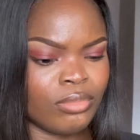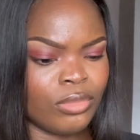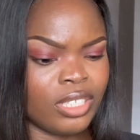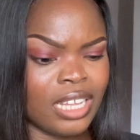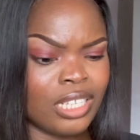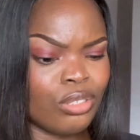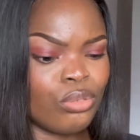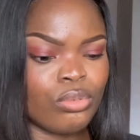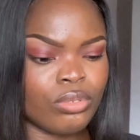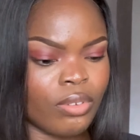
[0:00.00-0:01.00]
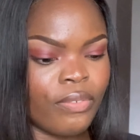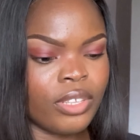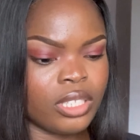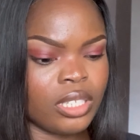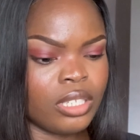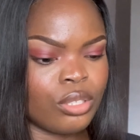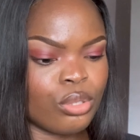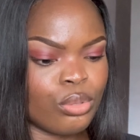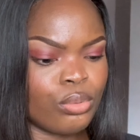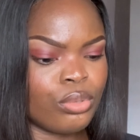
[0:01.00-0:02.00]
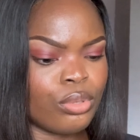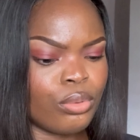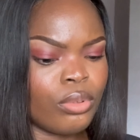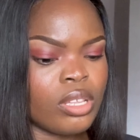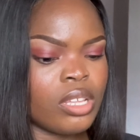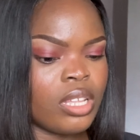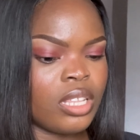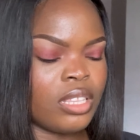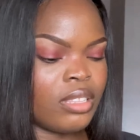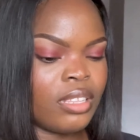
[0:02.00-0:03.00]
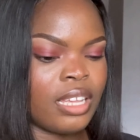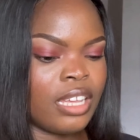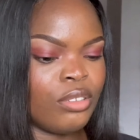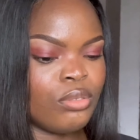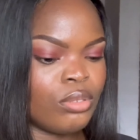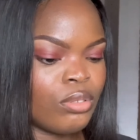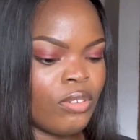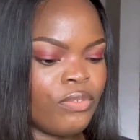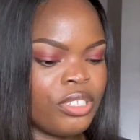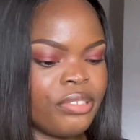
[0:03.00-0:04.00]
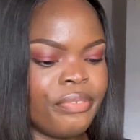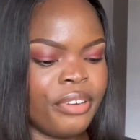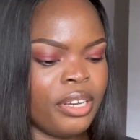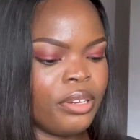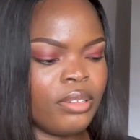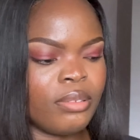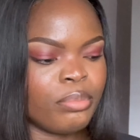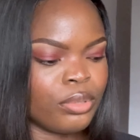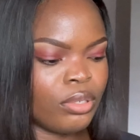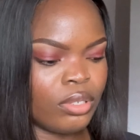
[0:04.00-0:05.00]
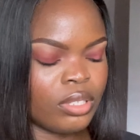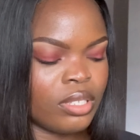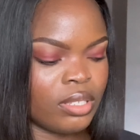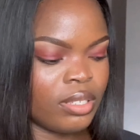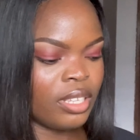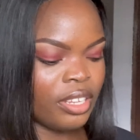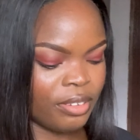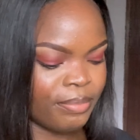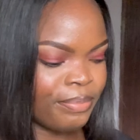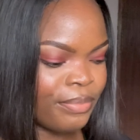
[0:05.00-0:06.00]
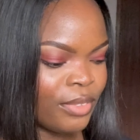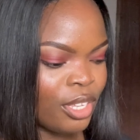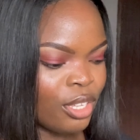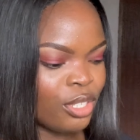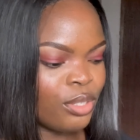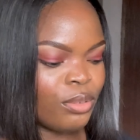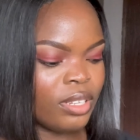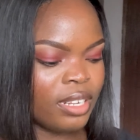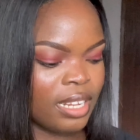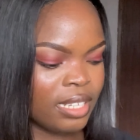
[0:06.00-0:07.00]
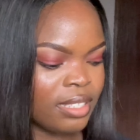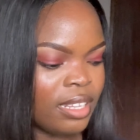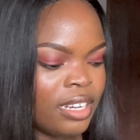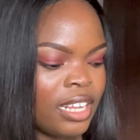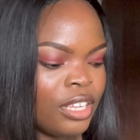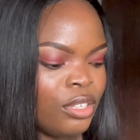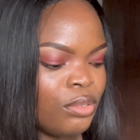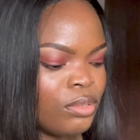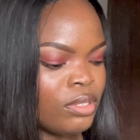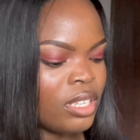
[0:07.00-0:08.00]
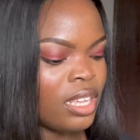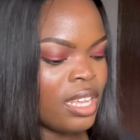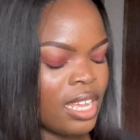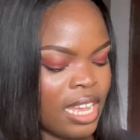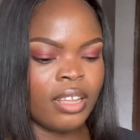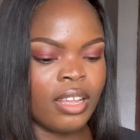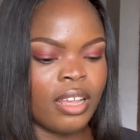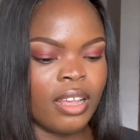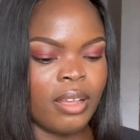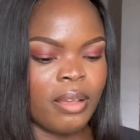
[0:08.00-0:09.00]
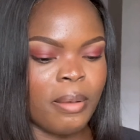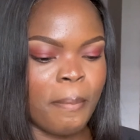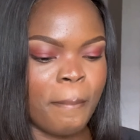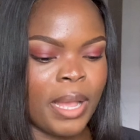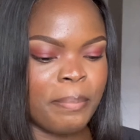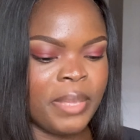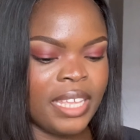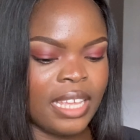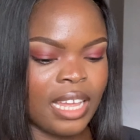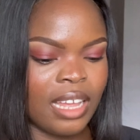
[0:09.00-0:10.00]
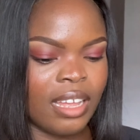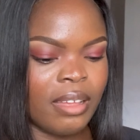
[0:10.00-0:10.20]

no sulfate in it too, so I use sulfate free products here. So the next thing I use, Mamiya